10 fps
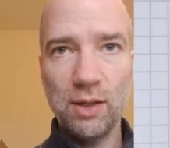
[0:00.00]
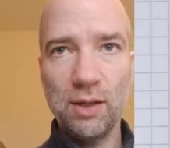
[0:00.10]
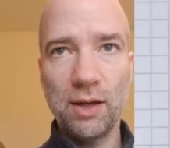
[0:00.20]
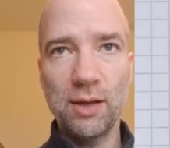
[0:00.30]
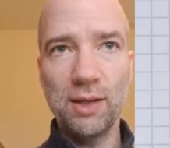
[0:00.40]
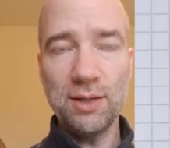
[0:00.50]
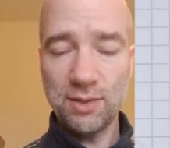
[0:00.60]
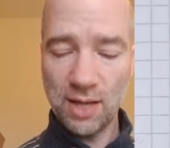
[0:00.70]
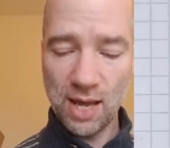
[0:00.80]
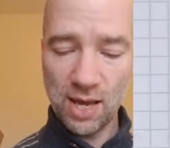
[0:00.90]
like
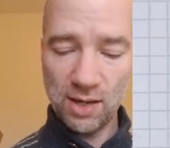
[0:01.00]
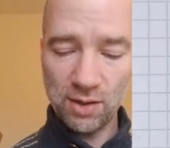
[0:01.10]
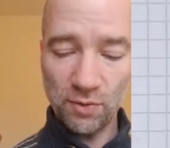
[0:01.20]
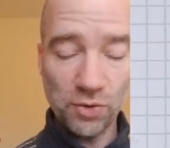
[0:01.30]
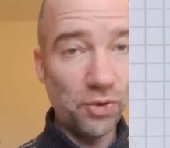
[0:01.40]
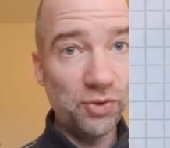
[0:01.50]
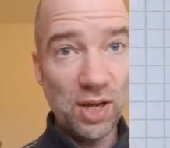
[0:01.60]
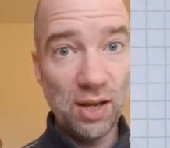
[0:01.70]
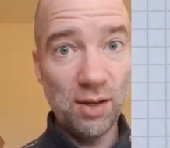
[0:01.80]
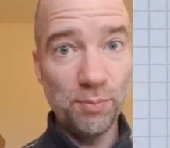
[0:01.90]
this. And of course,
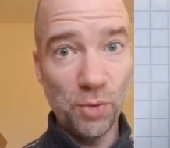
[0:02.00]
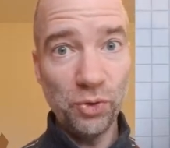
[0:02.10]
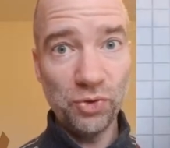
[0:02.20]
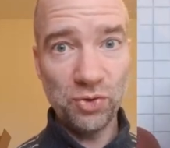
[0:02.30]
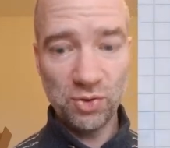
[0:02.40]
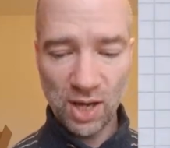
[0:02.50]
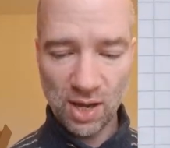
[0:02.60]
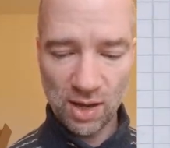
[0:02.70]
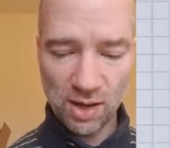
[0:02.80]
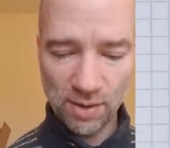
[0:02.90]
in most
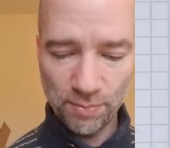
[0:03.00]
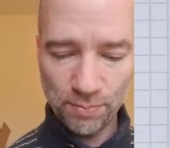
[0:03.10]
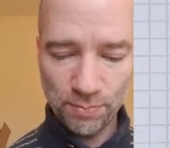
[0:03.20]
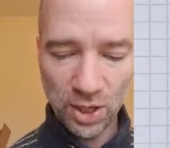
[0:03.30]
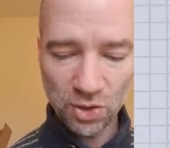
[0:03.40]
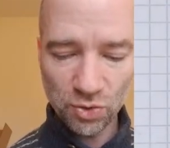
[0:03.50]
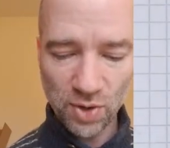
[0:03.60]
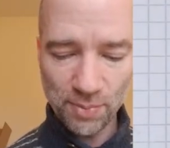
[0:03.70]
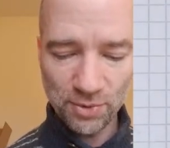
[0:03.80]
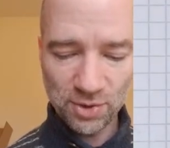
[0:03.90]

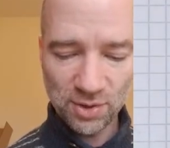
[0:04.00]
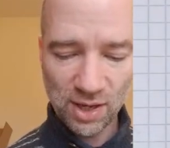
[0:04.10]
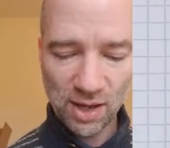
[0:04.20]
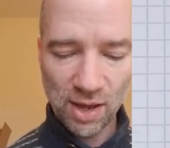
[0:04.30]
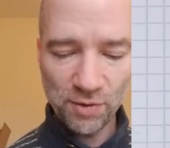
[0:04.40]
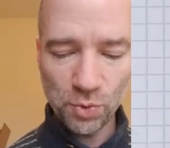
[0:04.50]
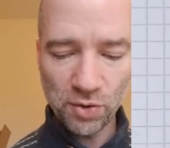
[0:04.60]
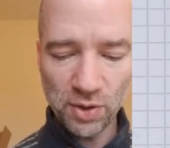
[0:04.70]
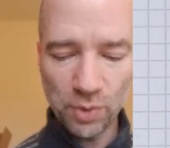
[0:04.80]
pictograms everywhere in the